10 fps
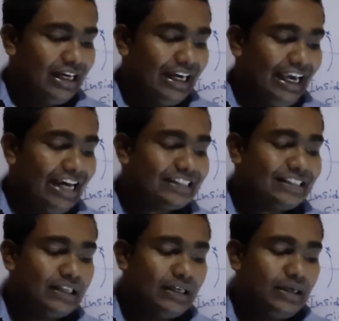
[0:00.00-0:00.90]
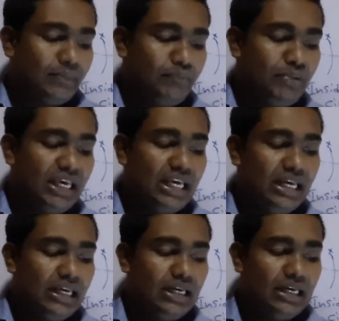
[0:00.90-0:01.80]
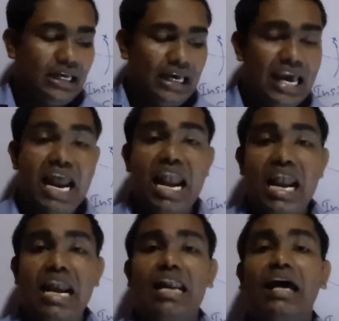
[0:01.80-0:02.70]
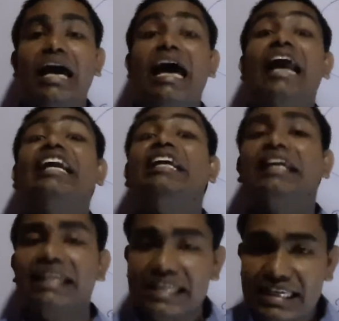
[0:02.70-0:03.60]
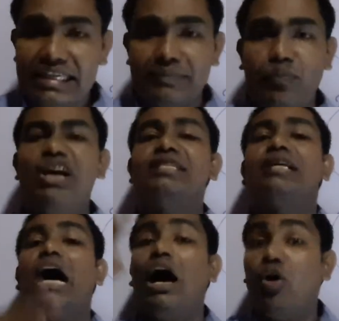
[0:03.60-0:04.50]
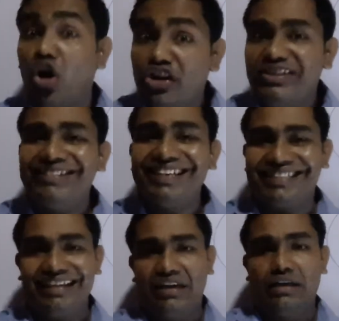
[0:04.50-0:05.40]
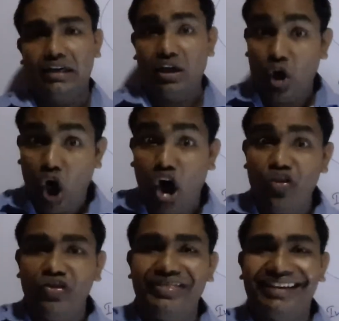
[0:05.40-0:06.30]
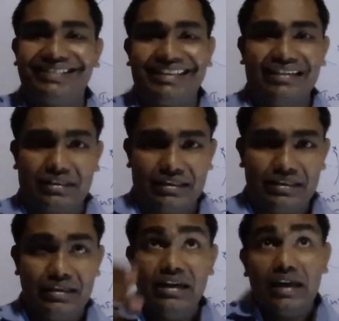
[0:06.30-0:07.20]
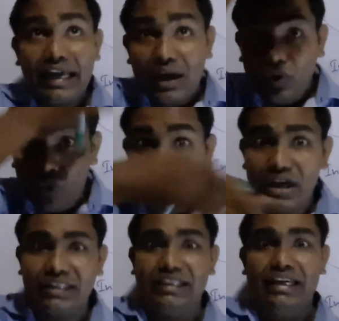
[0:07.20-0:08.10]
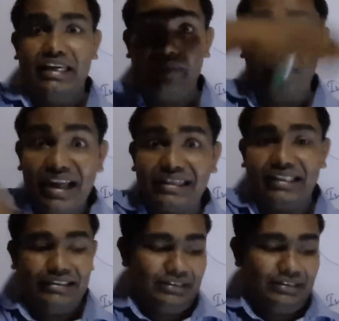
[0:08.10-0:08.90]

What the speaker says: X, B, L, and E. Points are on the circle. On the circle. Eka wood thiyenne. Mata.